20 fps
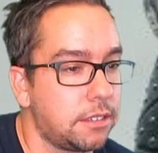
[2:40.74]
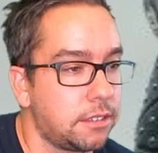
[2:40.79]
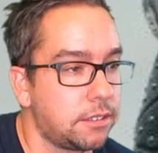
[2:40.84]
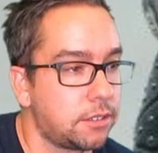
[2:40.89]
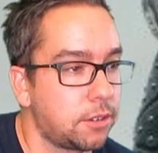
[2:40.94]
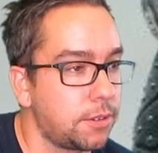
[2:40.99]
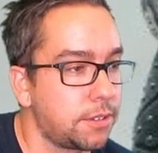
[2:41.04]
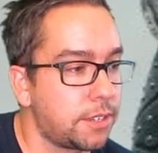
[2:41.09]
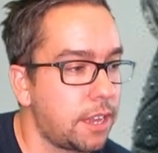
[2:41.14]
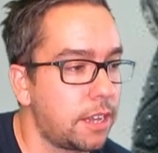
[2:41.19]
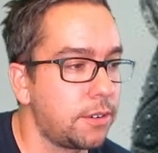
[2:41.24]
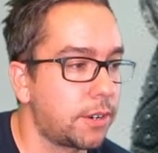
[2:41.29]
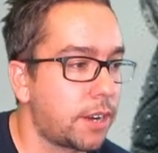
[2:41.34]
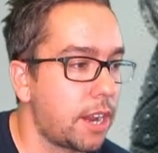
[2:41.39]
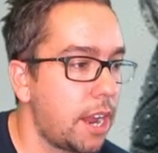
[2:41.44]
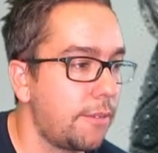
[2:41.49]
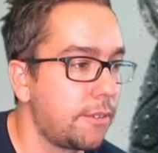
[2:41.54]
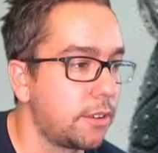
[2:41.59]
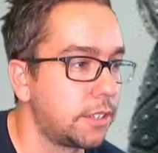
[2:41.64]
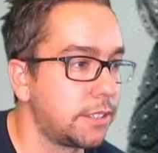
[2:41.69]
It's always Henry
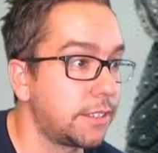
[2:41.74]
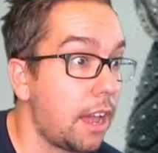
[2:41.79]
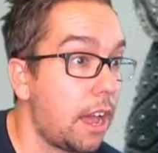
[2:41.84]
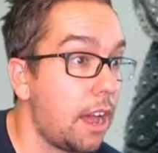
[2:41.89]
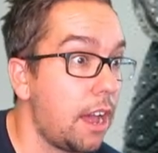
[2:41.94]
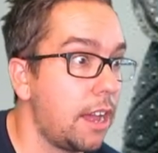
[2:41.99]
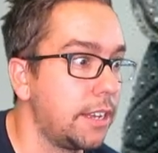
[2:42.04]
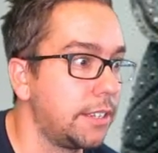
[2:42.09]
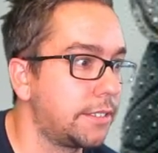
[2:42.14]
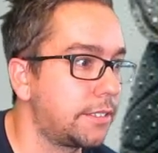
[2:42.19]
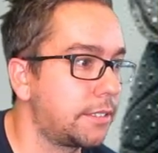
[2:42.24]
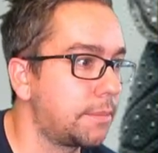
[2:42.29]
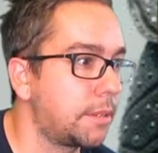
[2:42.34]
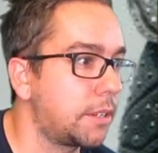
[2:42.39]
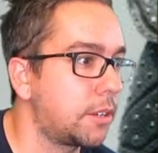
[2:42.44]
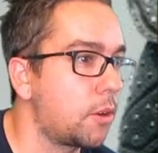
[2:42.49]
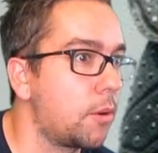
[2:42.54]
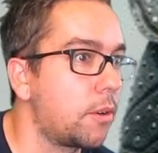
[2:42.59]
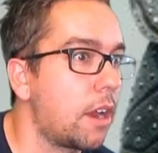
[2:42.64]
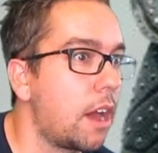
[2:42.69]
Cavill in his eyes.
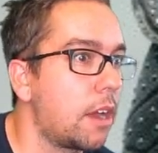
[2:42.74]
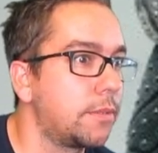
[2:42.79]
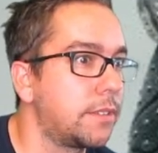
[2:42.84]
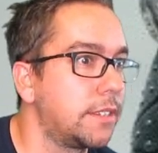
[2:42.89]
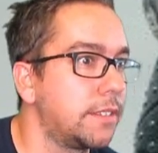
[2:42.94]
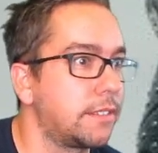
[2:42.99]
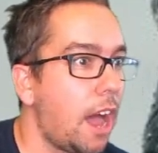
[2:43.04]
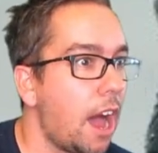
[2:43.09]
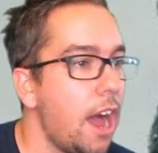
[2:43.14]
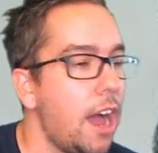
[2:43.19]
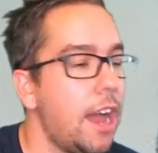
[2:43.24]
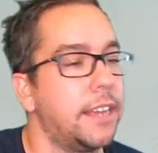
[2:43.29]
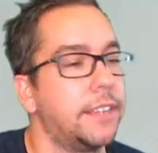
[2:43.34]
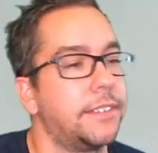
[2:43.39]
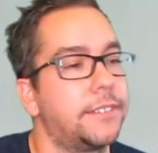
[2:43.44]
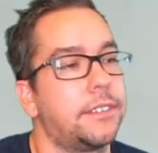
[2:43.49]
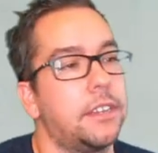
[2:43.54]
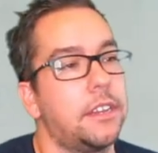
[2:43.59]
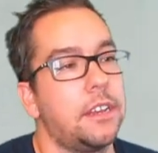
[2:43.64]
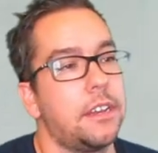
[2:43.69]
Something going on with his
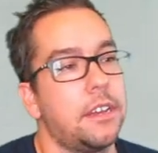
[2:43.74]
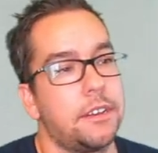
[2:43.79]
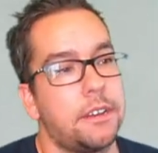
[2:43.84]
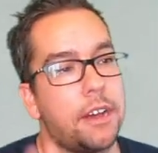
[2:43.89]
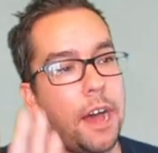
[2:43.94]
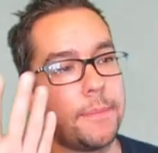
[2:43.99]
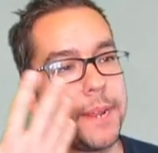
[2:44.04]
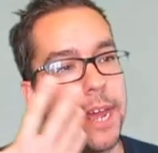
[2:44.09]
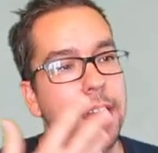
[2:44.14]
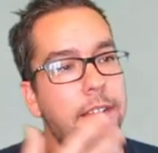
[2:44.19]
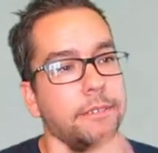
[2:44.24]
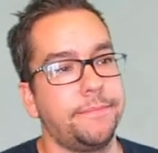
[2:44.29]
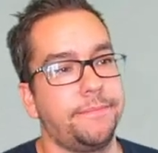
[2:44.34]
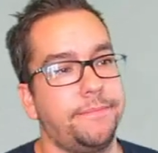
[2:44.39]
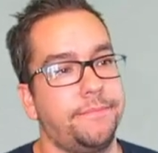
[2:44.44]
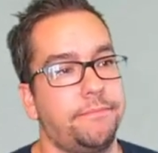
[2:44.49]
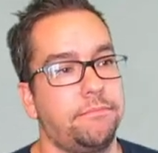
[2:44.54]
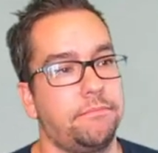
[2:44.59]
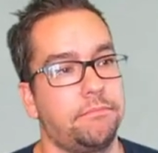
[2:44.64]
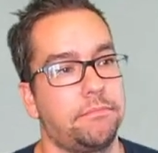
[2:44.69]
eyes. I'm down.
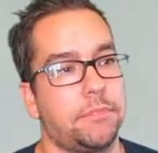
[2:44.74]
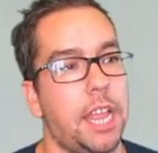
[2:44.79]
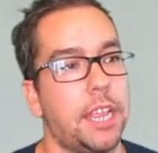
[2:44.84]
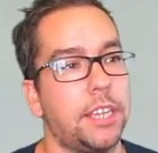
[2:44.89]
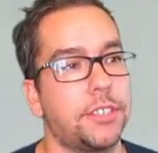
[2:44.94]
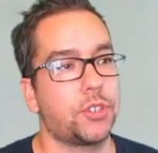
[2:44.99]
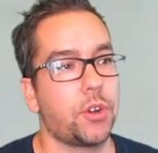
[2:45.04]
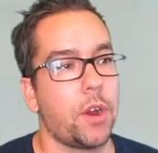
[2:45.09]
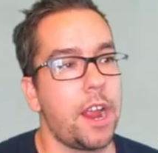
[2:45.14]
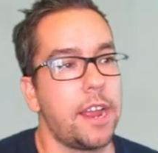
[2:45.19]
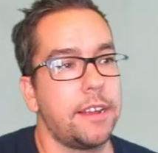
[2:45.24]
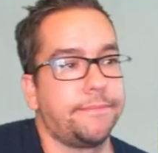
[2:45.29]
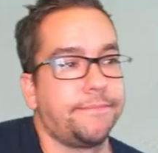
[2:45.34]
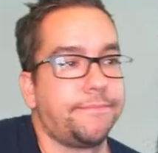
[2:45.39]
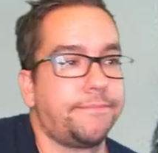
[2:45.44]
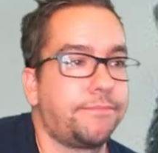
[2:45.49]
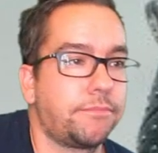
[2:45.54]
That great.